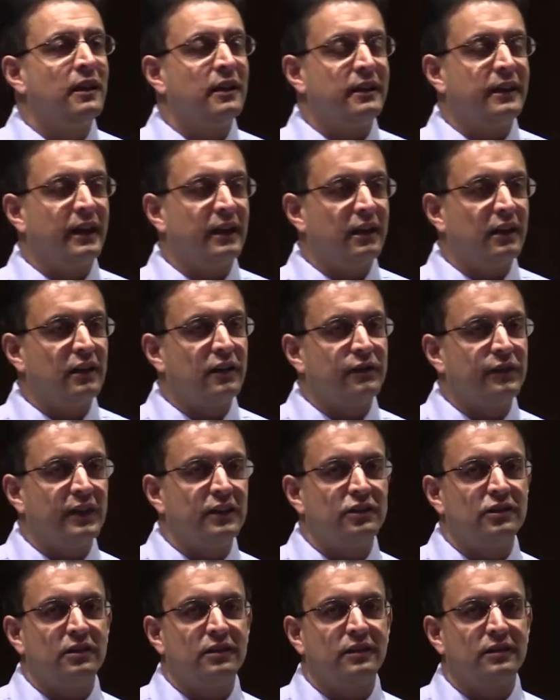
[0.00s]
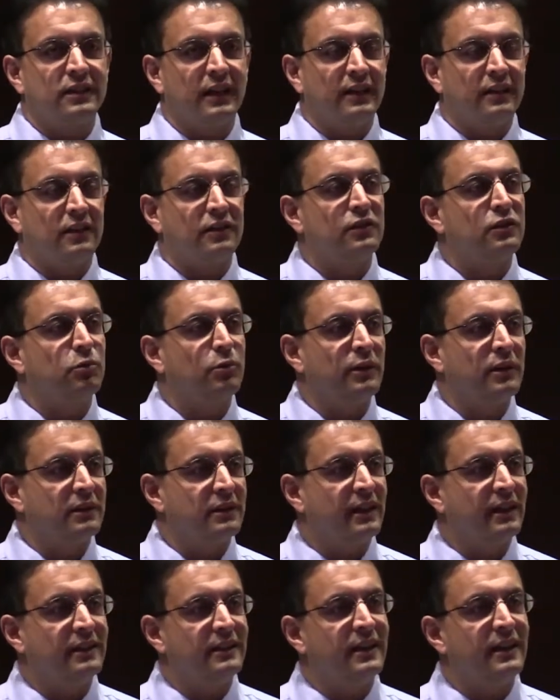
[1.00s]
get intervention, stay there
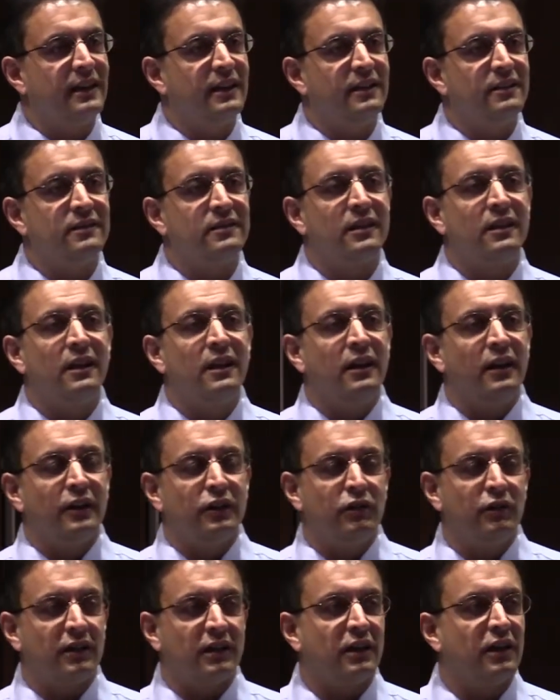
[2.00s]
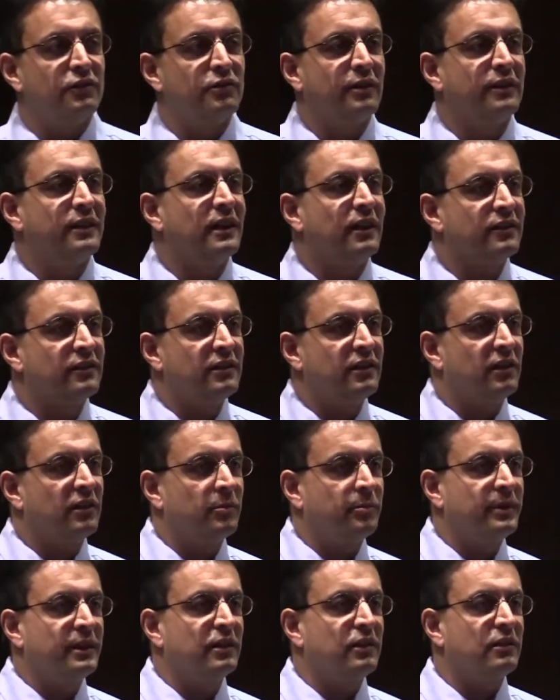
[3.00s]
10 days, you get a
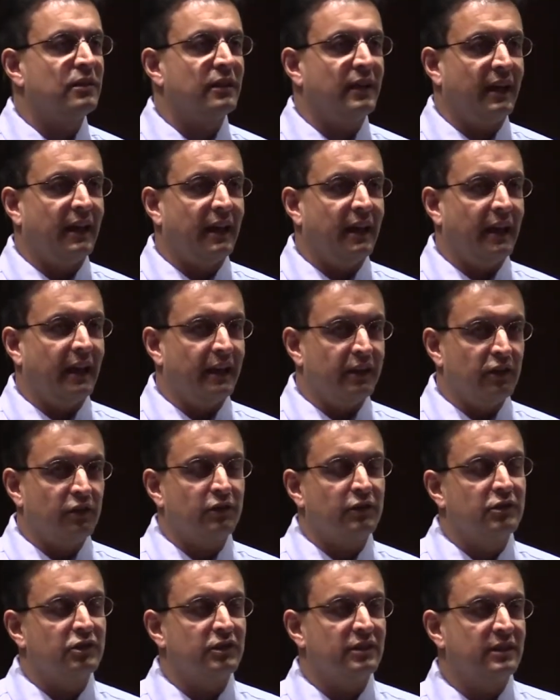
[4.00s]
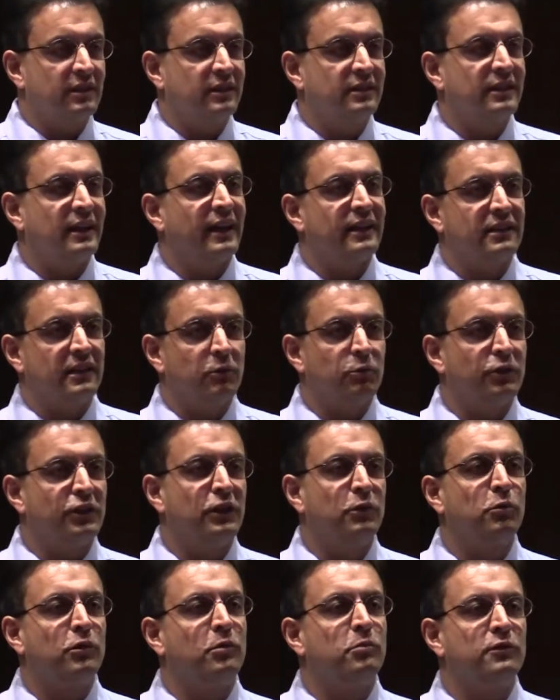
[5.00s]
$100,000 bill, and you're just exactly where
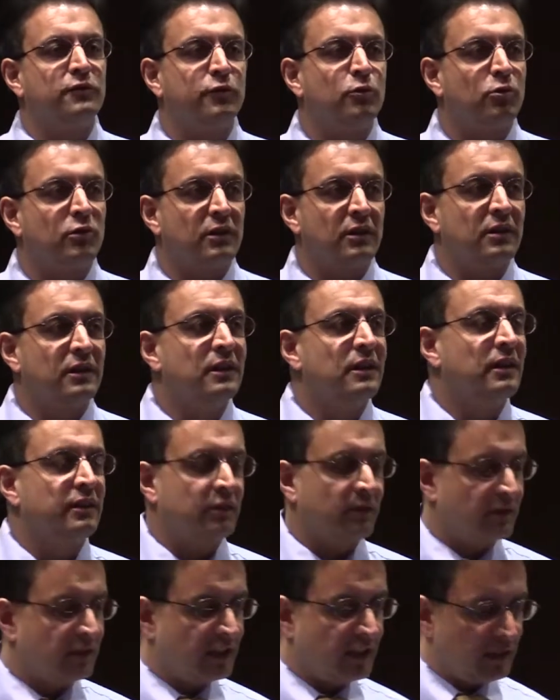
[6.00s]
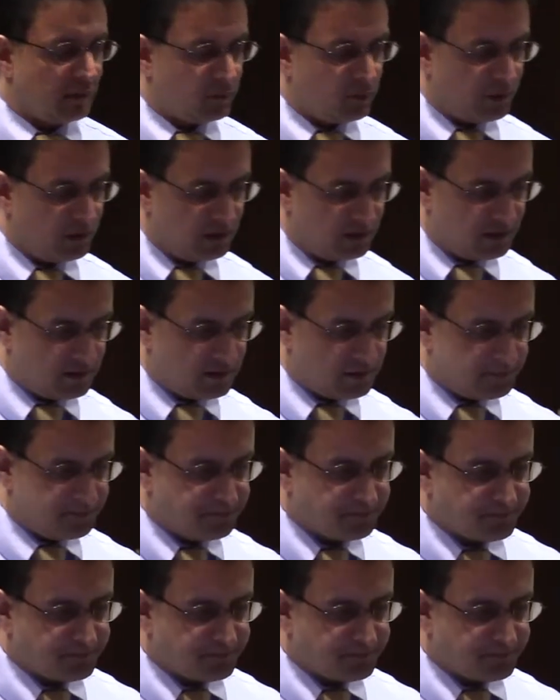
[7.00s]
you were before. So it's kind of pointless.